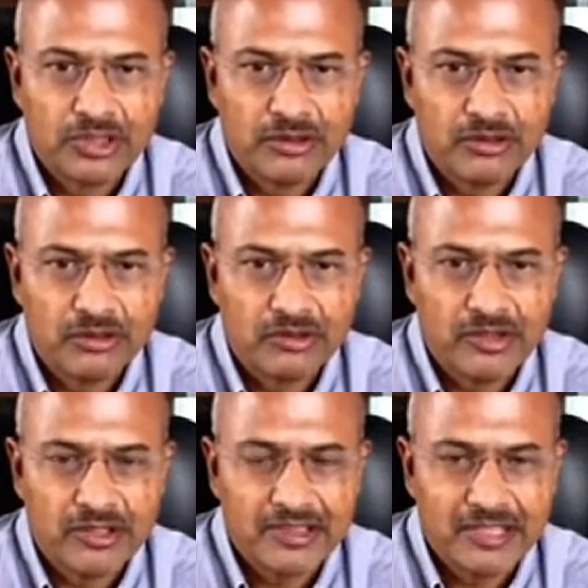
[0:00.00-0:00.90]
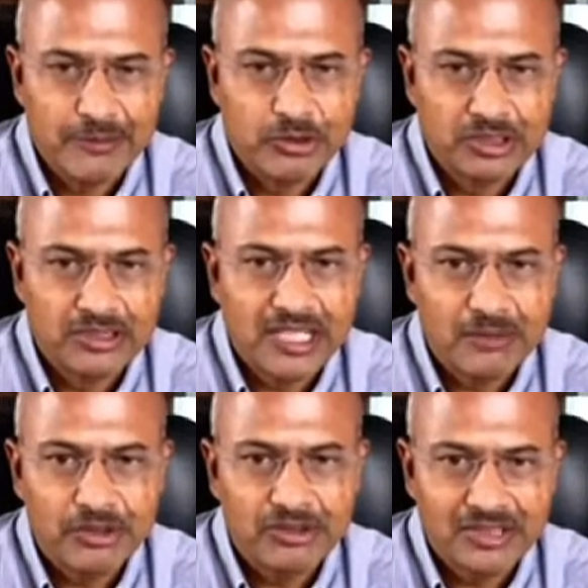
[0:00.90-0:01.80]
those quarters, and I'm using that
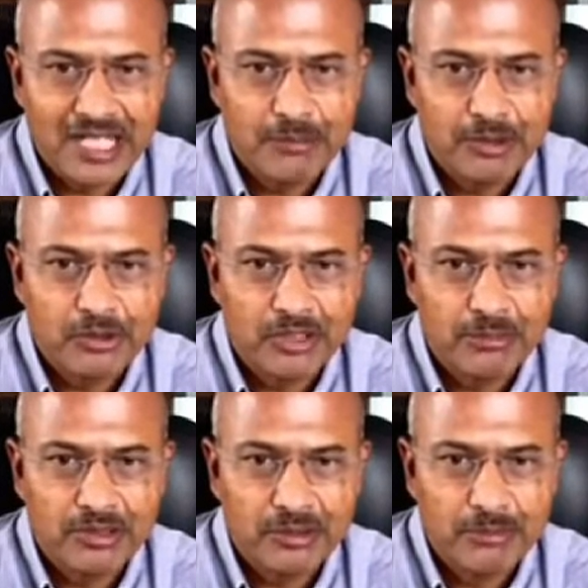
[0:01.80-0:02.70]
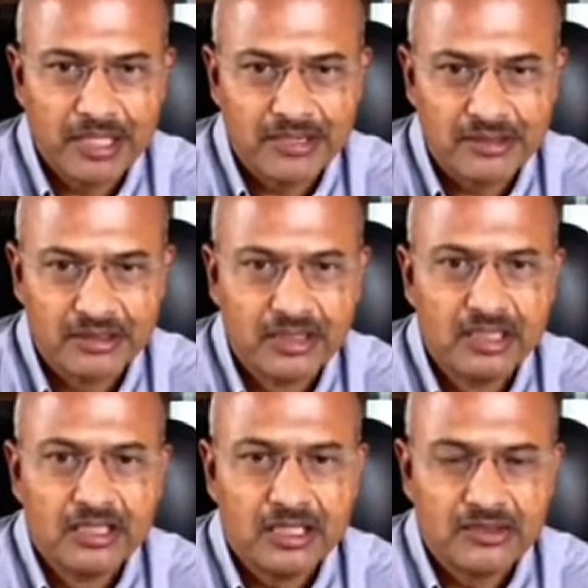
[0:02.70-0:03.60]
because it's an apple-to-apple comparison,
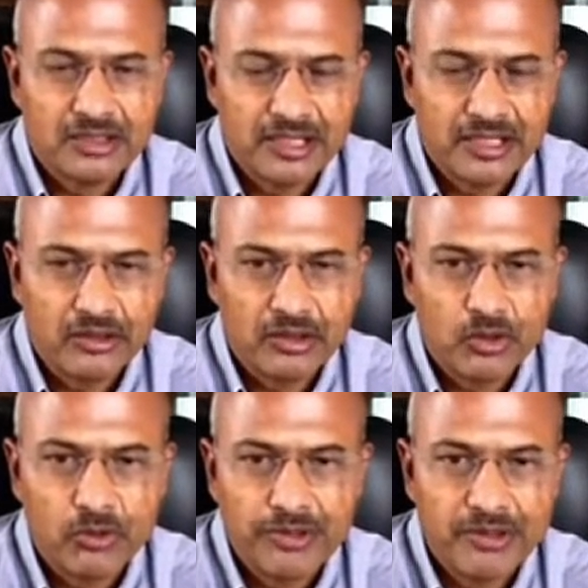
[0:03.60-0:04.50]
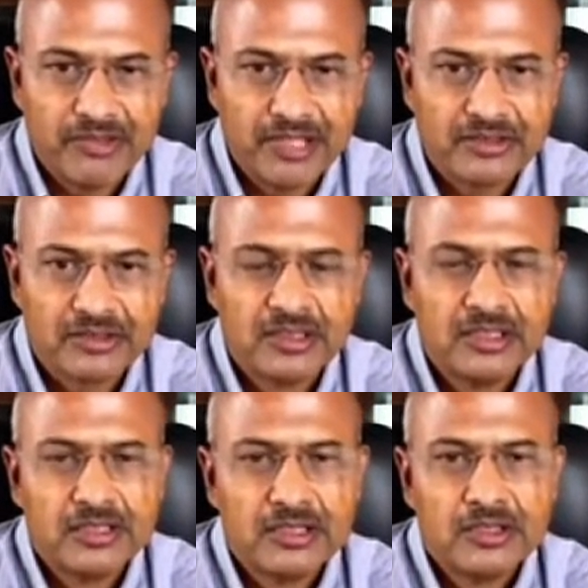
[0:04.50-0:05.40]
considering all the COVID effects.
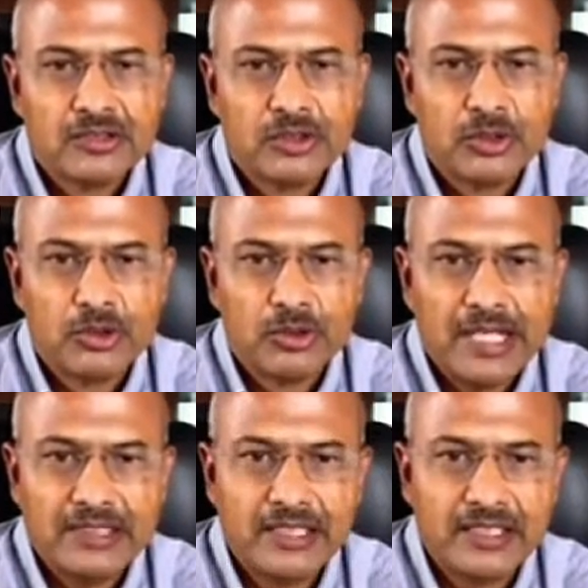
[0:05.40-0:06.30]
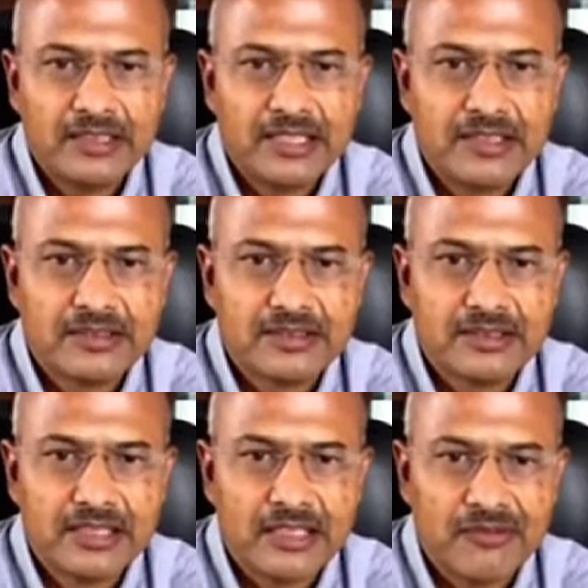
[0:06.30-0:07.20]
So I think these
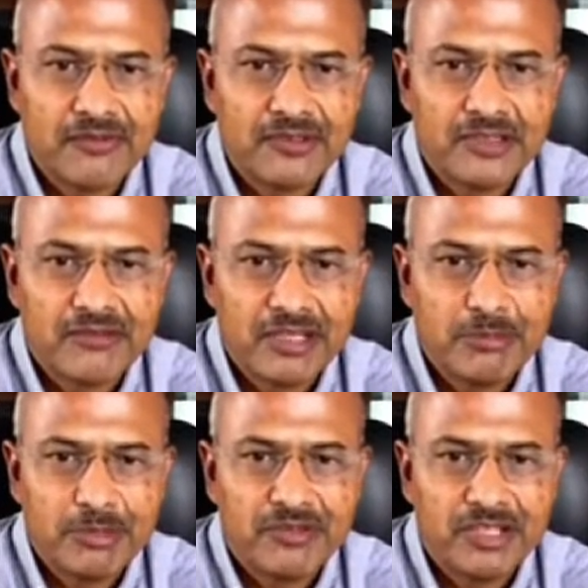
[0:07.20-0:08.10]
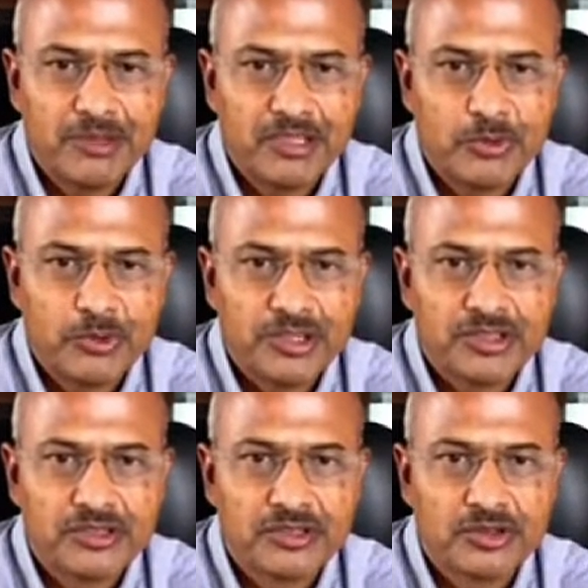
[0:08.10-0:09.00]
are very big fundamental
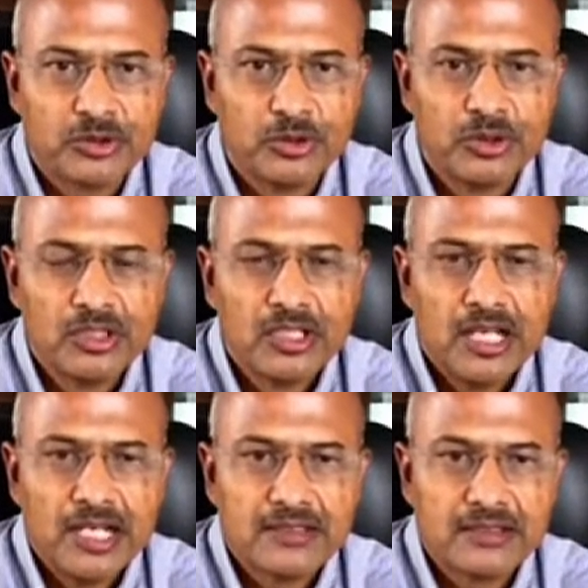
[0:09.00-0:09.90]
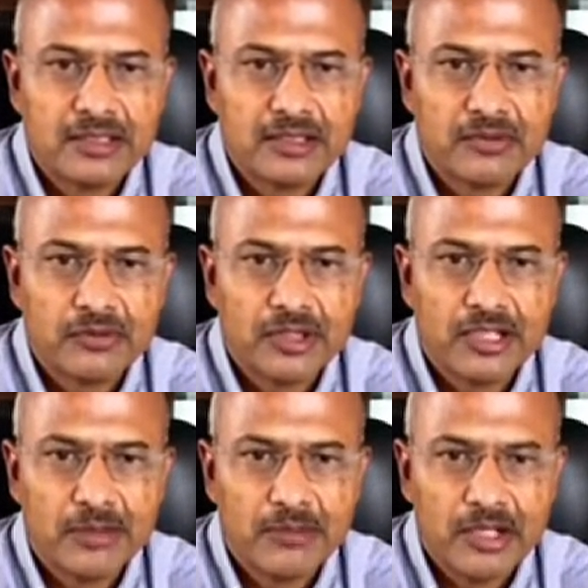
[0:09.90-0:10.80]
questions to answer for a
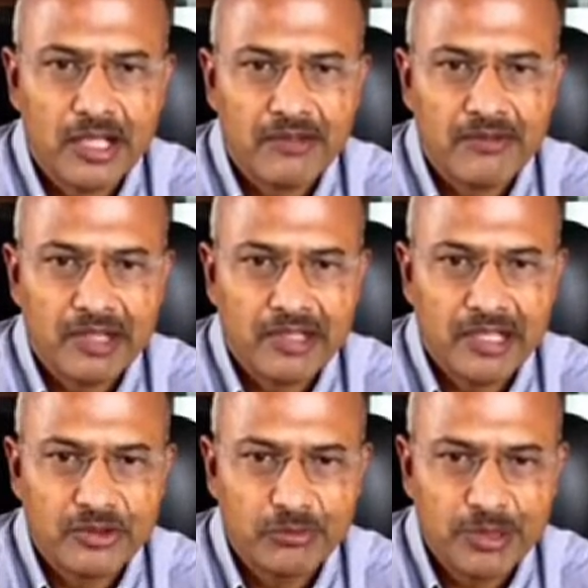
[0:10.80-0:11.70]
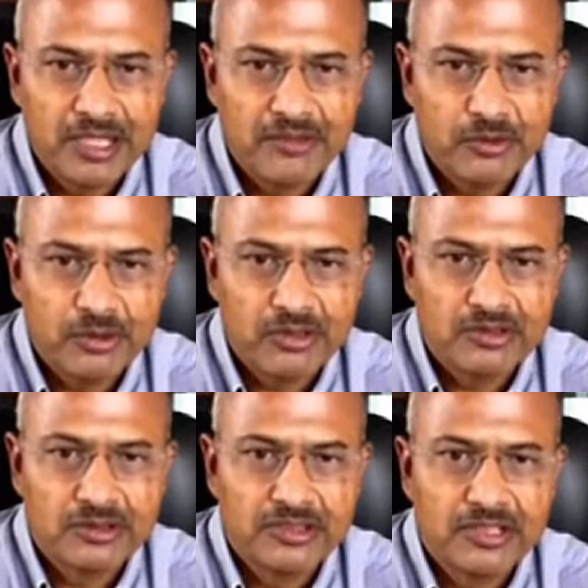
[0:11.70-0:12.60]
company, and to pay for
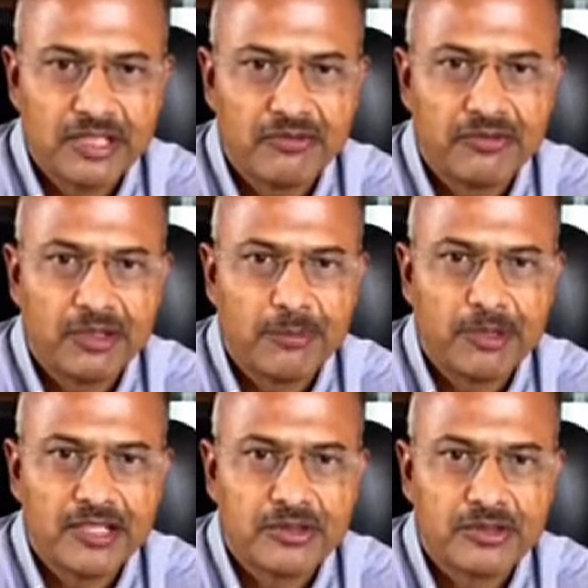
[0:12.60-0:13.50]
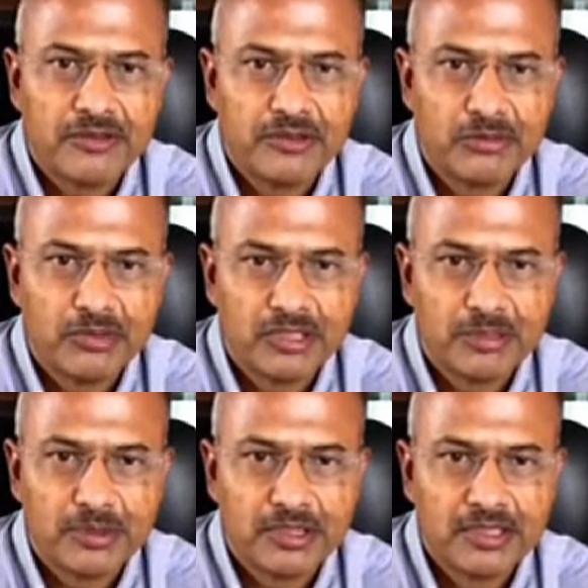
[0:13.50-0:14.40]
this kind of price to revenue
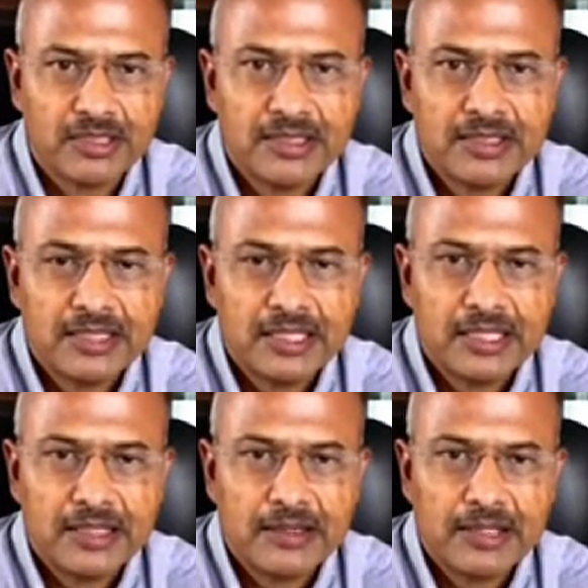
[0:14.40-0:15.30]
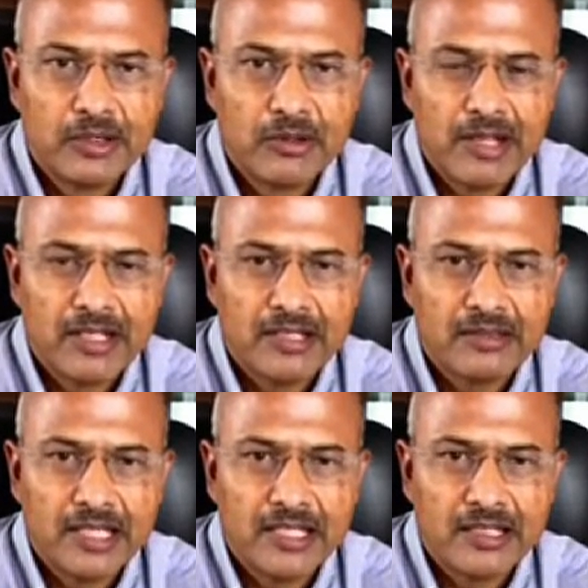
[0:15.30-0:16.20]
multiple, at
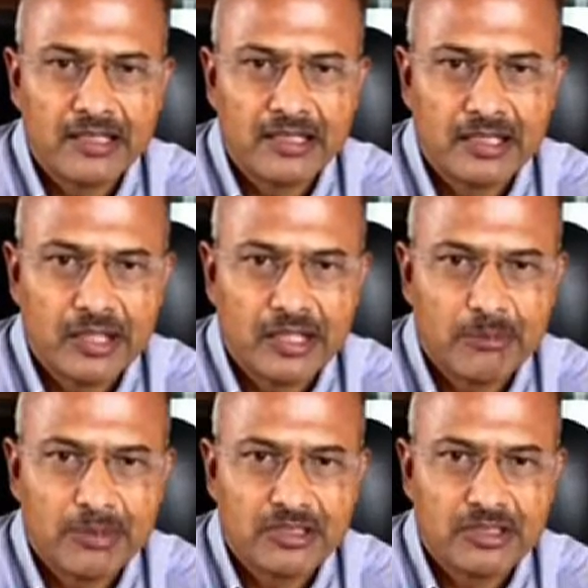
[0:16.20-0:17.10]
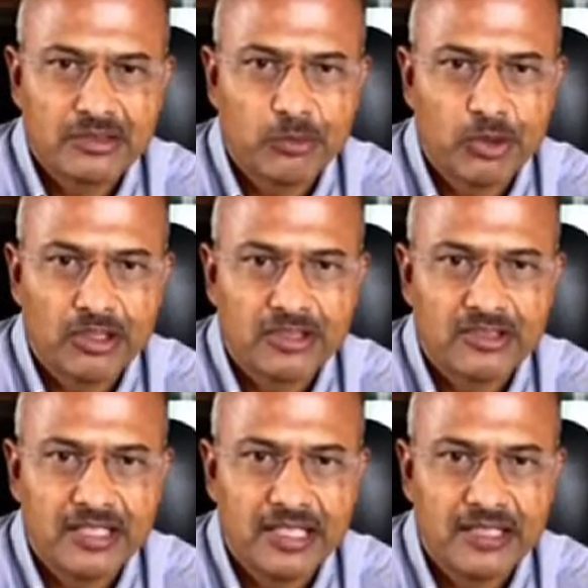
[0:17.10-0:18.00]
a much smaller
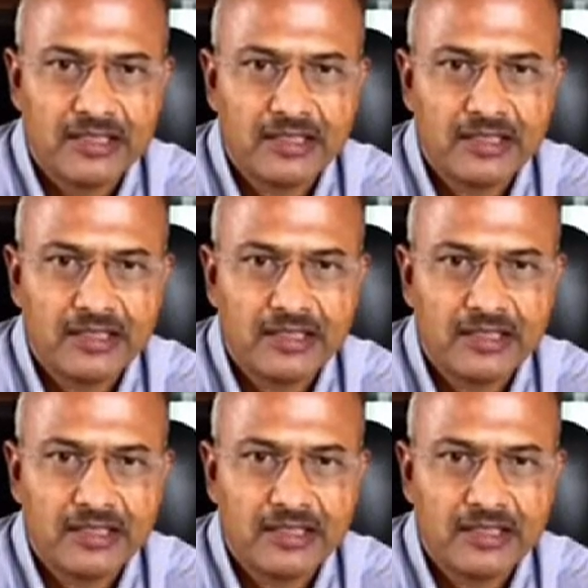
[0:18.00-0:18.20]
scale